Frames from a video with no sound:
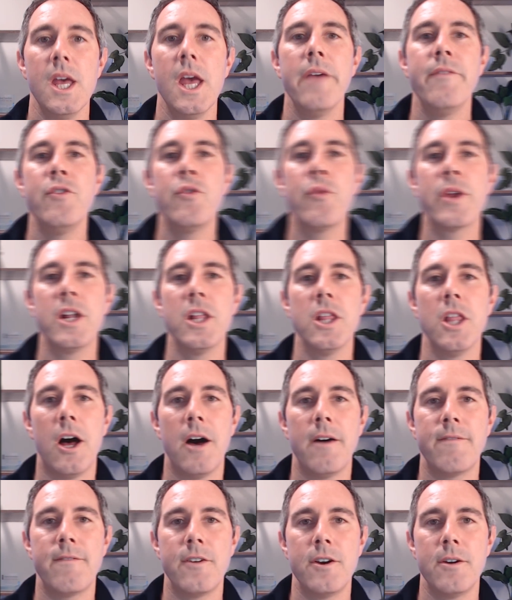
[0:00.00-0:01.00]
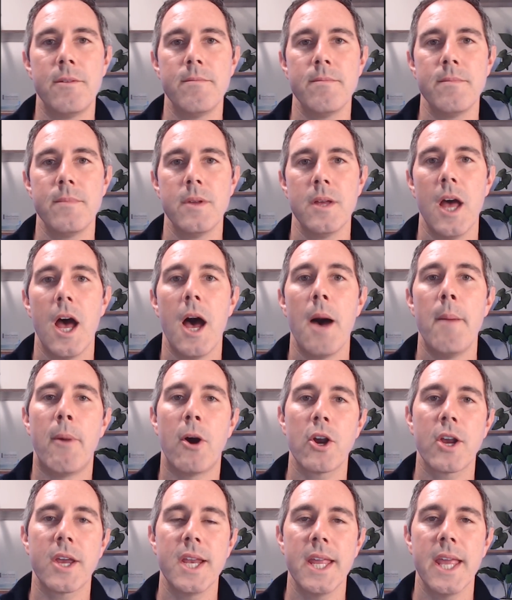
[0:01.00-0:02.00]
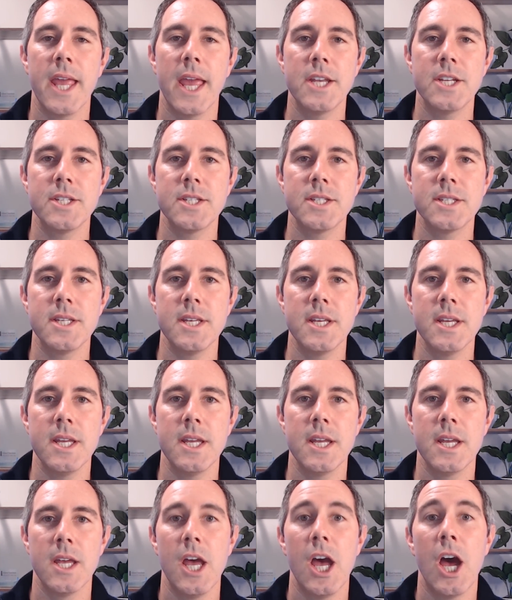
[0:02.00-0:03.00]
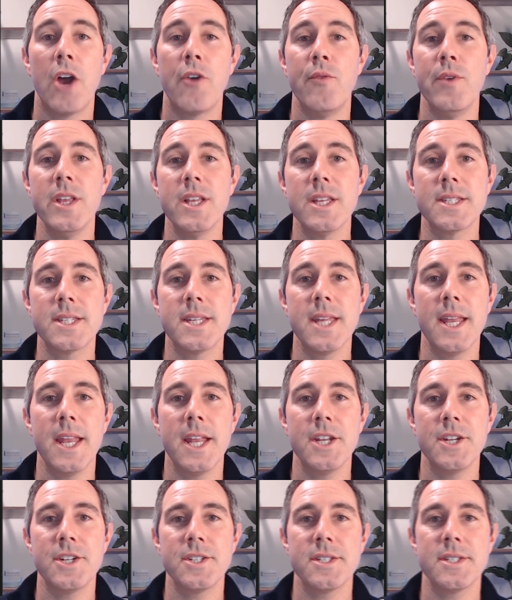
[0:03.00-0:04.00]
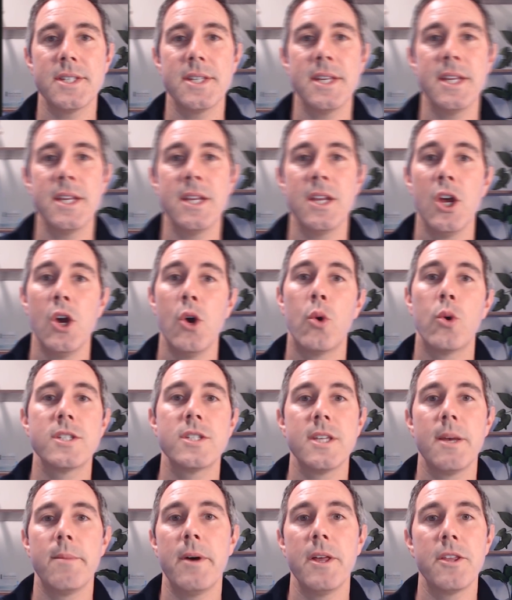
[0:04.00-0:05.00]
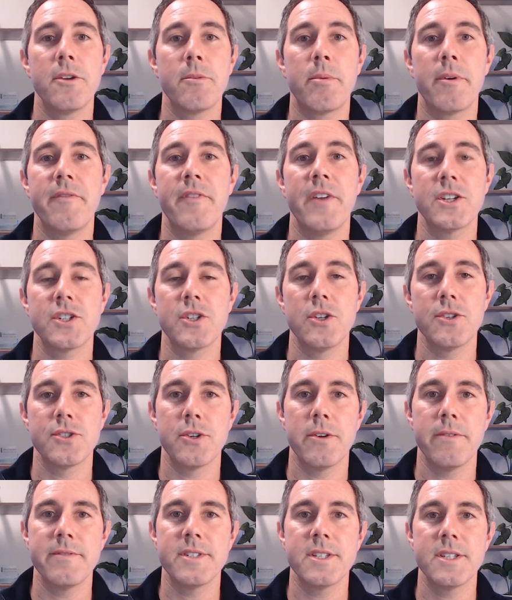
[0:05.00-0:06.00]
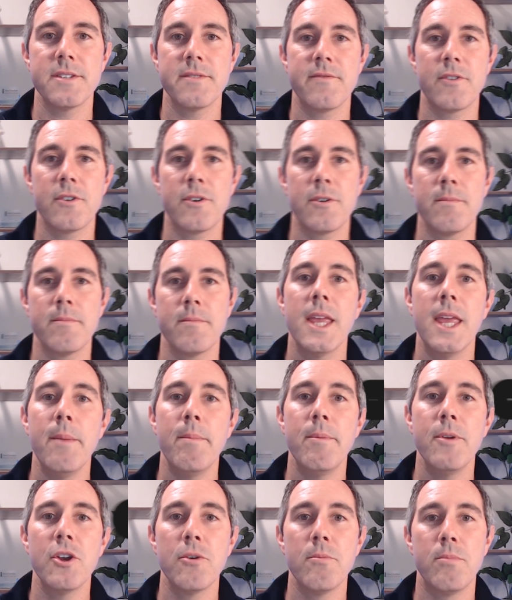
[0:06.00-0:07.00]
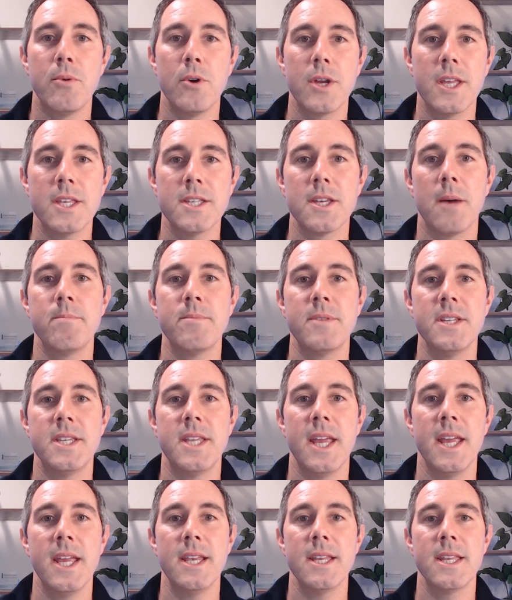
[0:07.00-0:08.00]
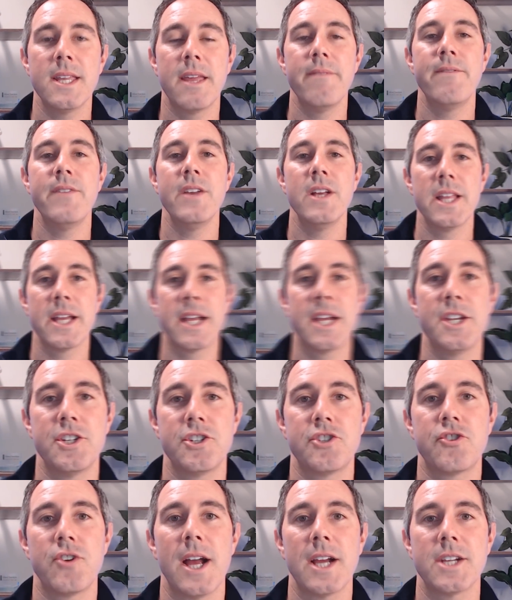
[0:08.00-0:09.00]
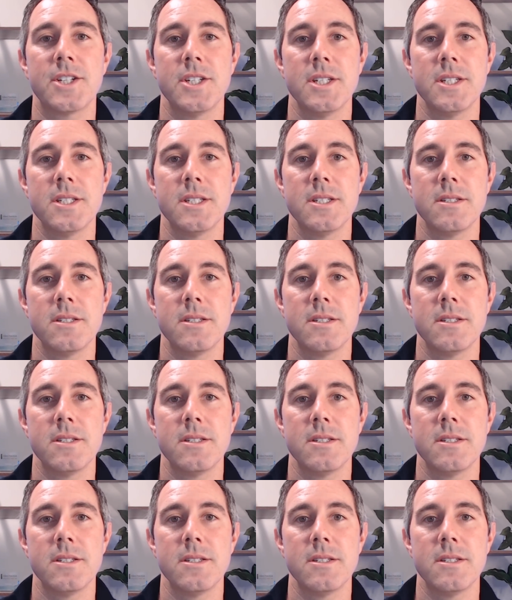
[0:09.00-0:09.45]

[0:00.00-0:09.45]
If you run a law firm, a marketing agency, a real estate agency, or some other professional services firm, keeping your books up to date can feel like a distraction.